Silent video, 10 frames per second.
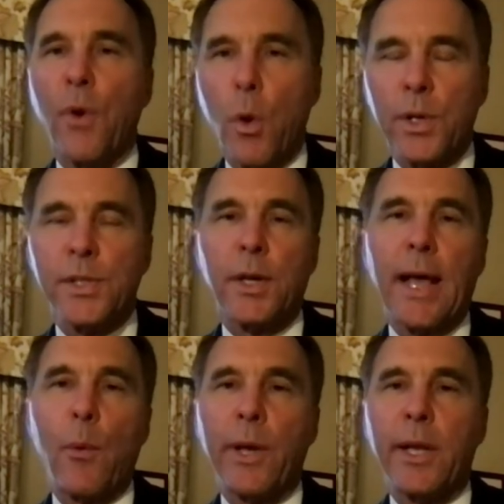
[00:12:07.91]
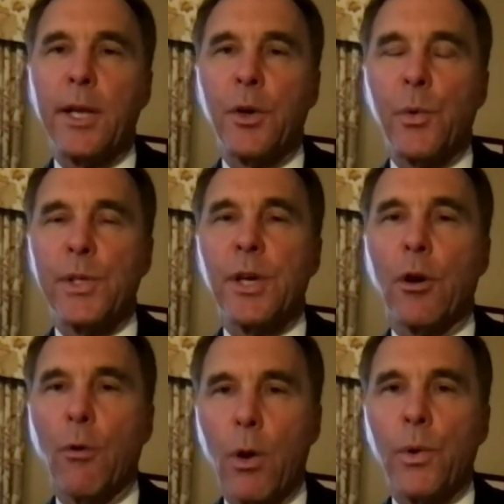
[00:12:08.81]
focus on how we can increase our
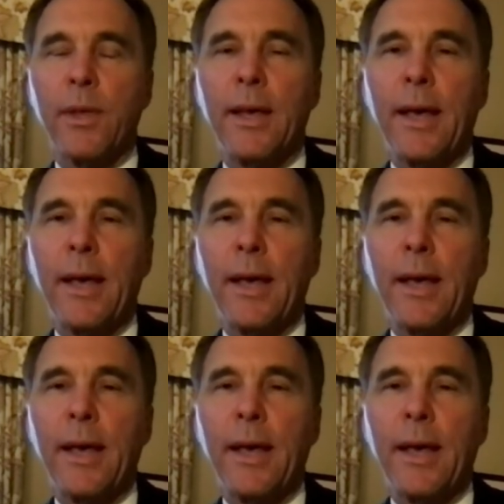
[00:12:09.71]
growth,